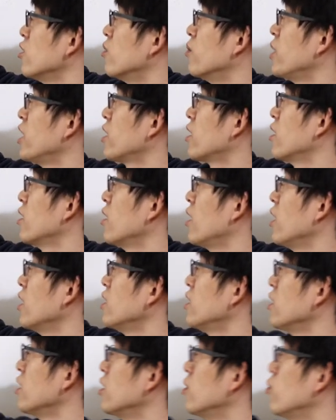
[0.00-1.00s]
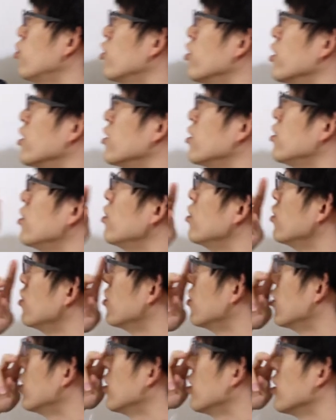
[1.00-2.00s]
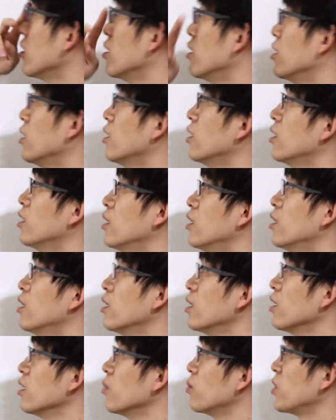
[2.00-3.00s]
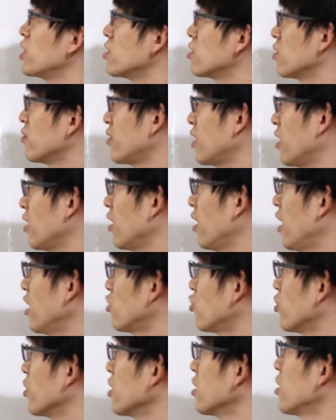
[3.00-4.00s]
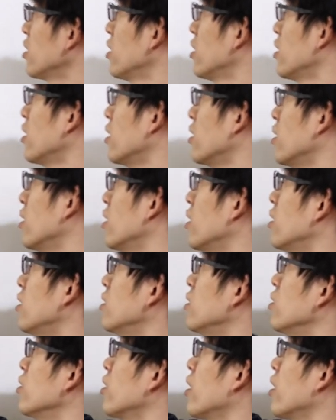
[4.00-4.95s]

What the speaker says: omega light input into a piece of dielectric, and then you